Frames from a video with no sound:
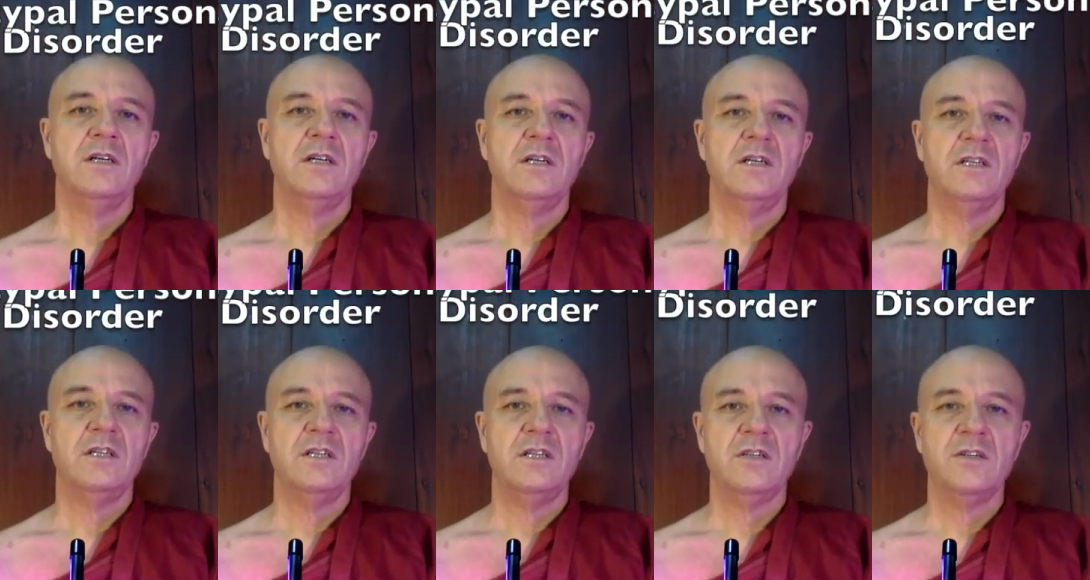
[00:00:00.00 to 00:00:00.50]

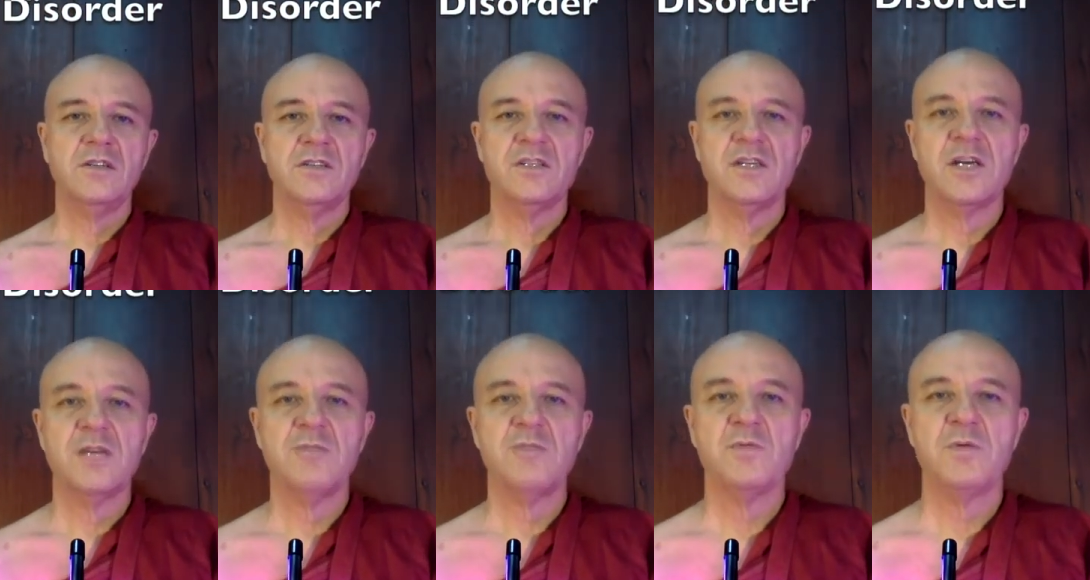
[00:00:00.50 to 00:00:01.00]
And a lot of
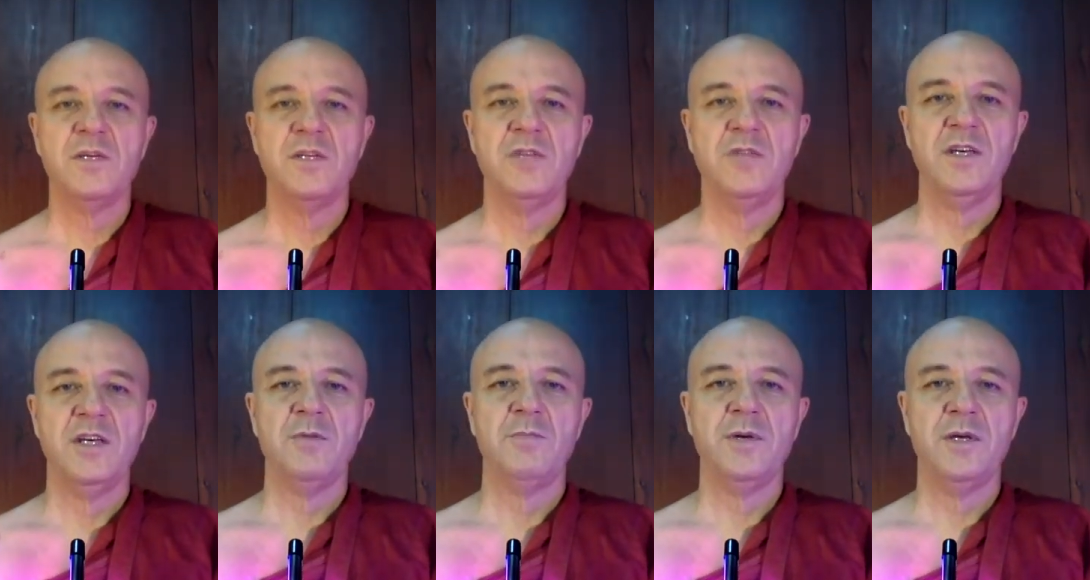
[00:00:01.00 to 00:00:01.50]
times when
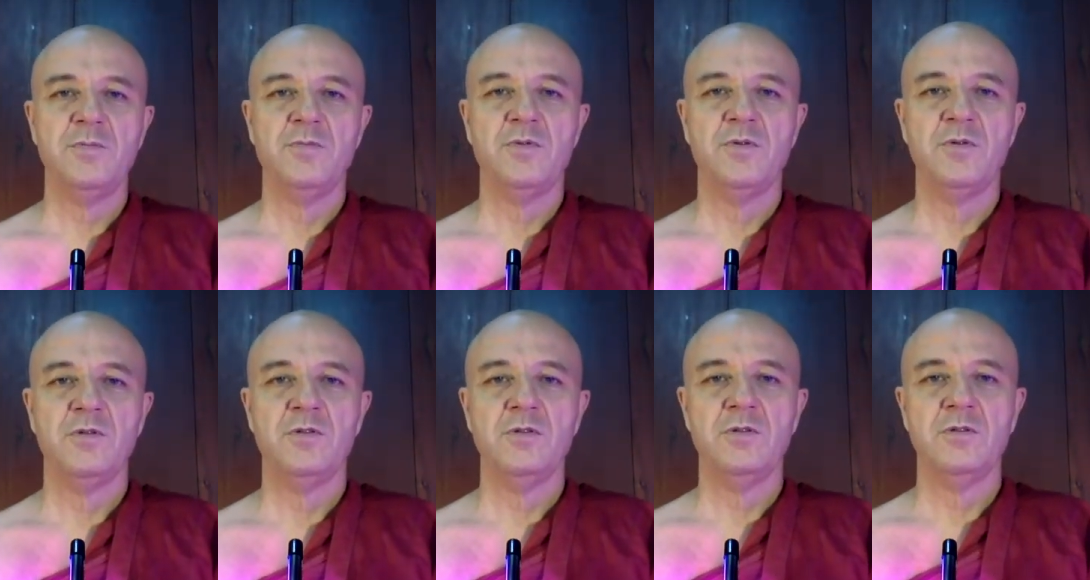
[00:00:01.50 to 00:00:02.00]
you hear
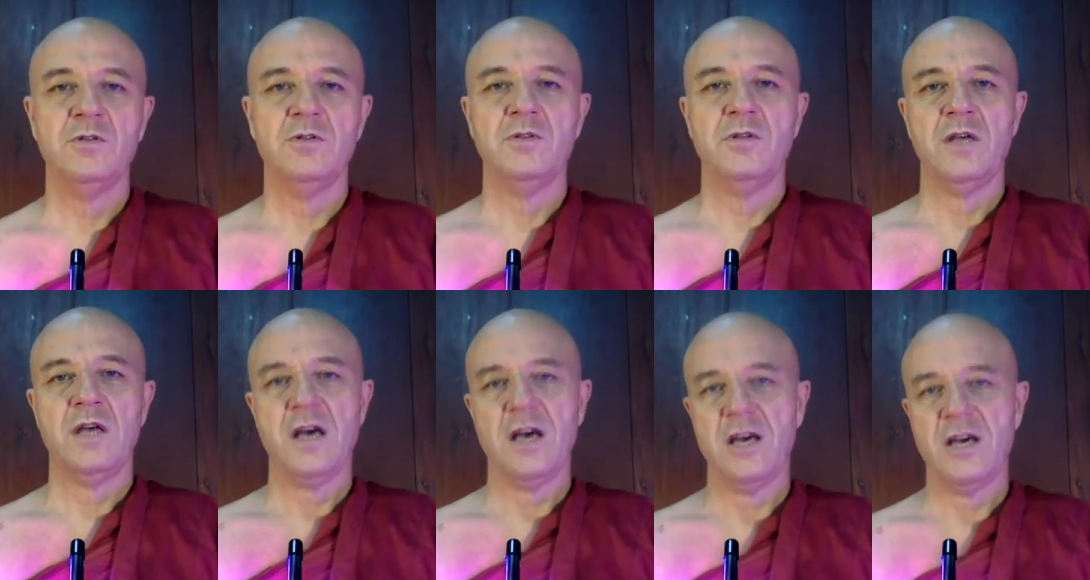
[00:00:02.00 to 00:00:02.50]

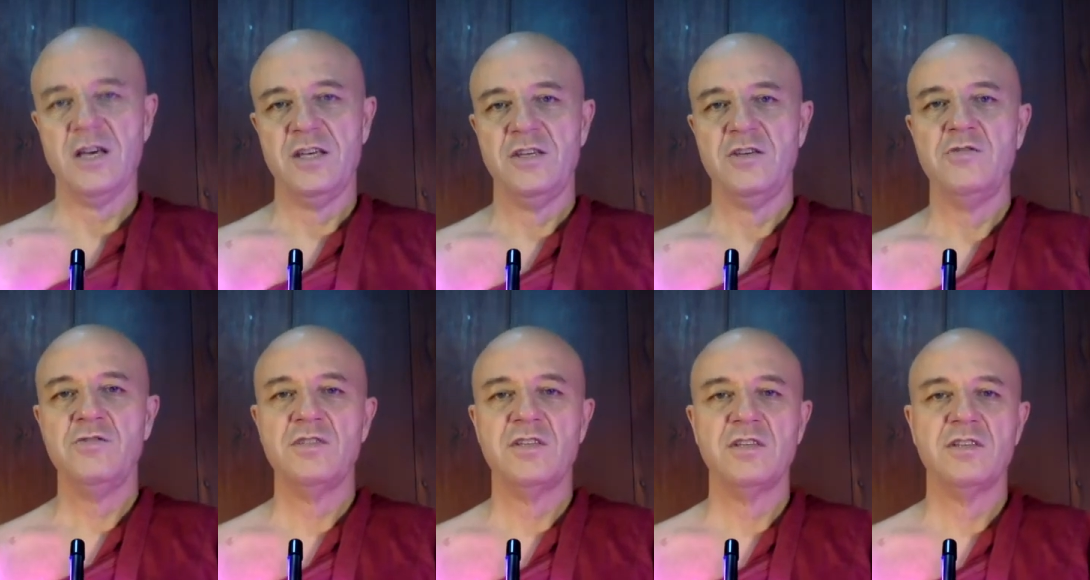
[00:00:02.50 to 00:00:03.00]
people uh,
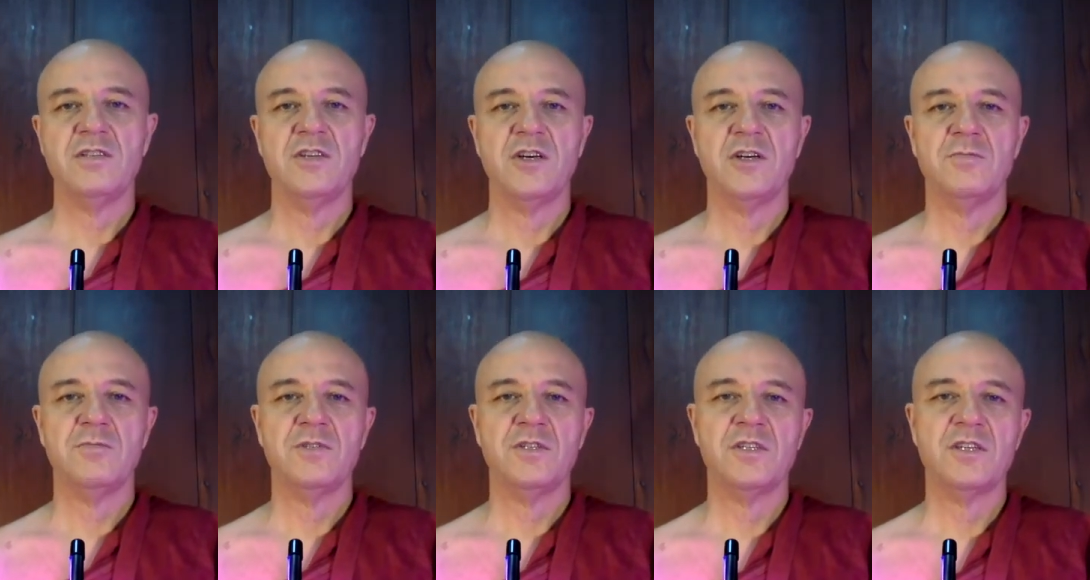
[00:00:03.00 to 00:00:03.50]
use the
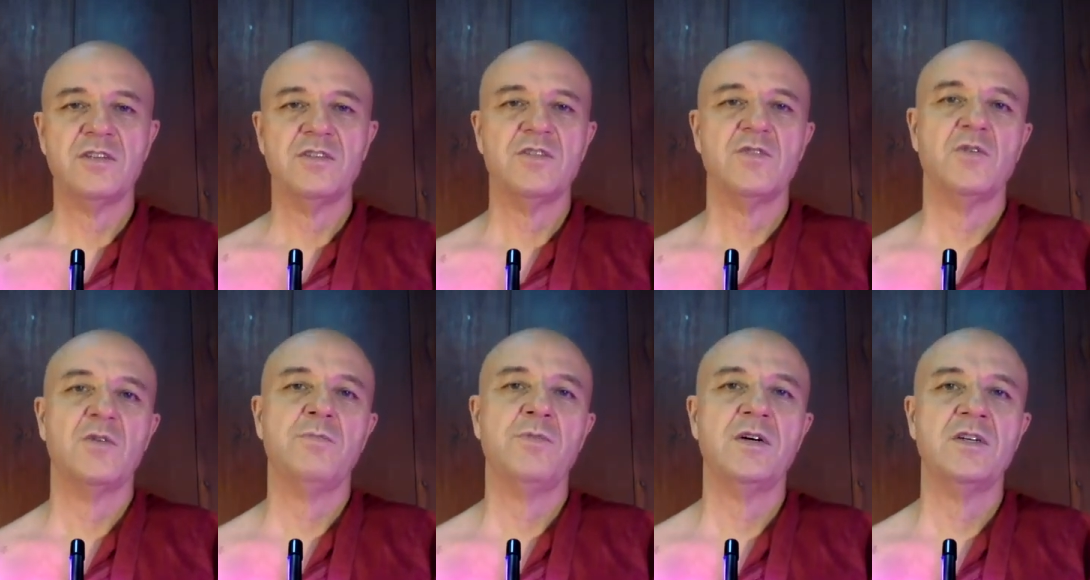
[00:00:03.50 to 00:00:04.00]
term
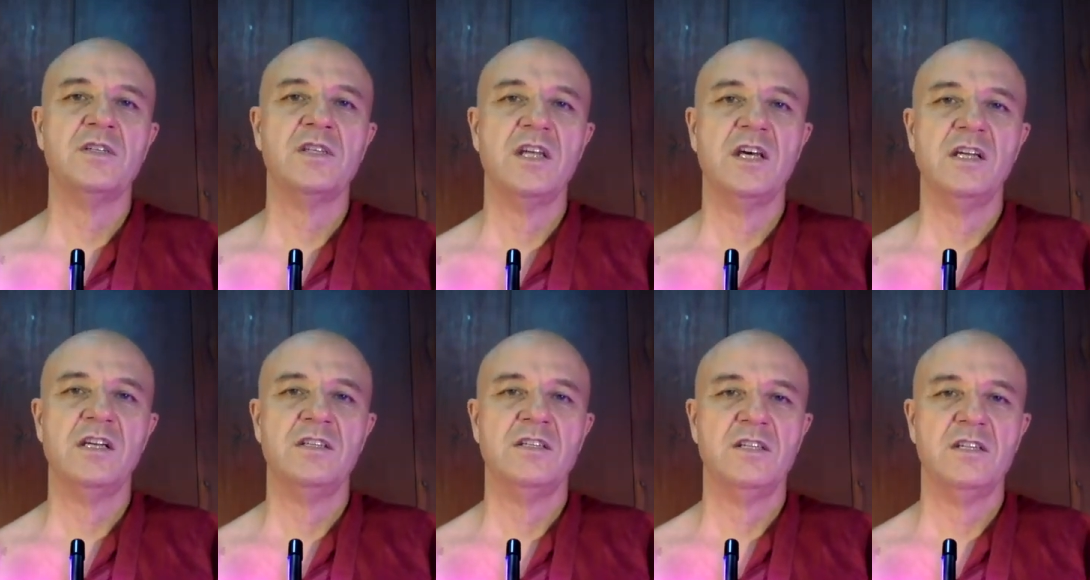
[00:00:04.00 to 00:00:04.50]
schizoid
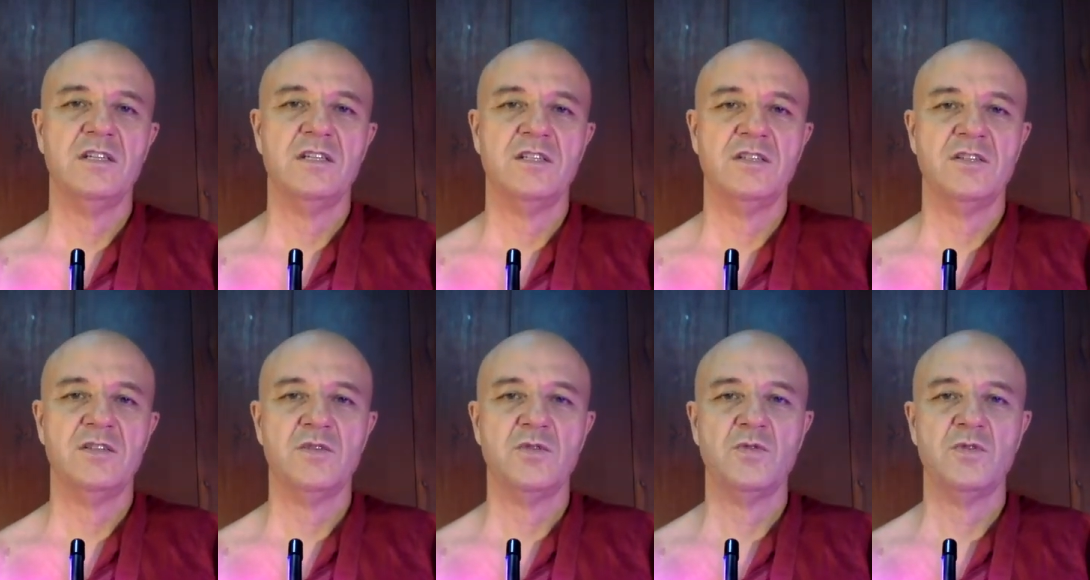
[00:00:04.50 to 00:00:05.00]
personality
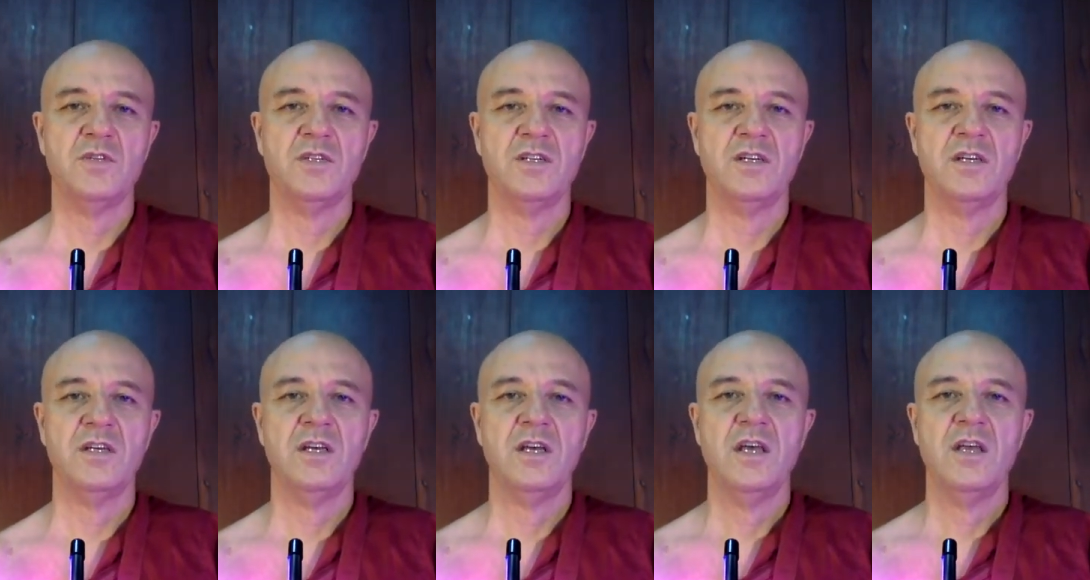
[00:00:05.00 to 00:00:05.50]

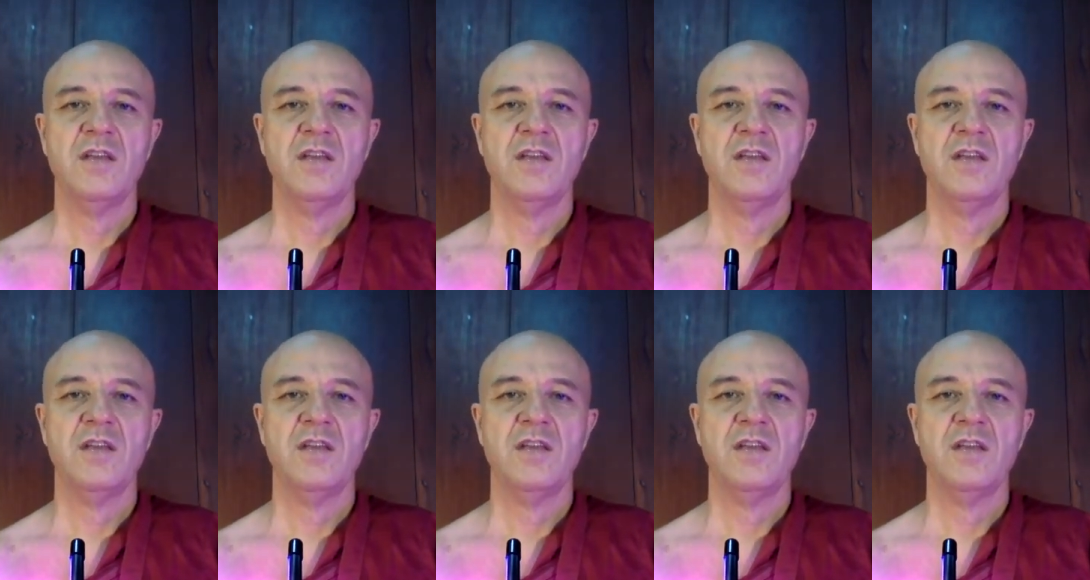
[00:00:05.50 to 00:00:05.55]
disorder,